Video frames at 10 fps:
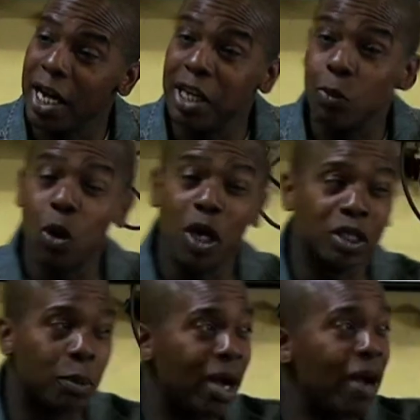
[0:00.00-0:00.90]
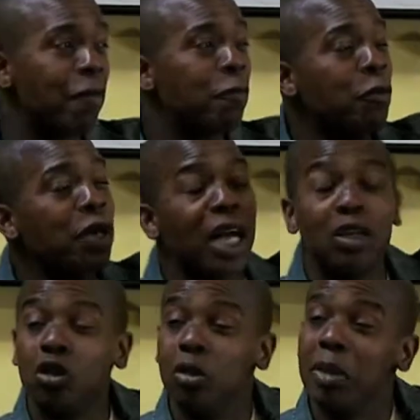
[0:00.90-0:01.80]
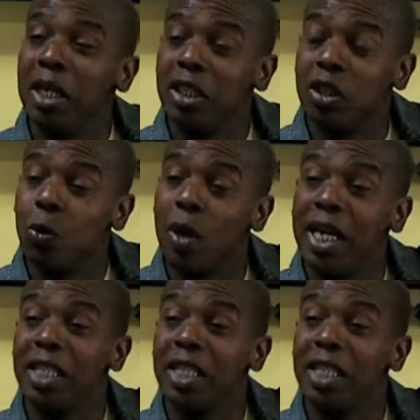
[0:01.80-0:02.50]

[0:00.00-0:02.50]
and he worked about 300 meters away.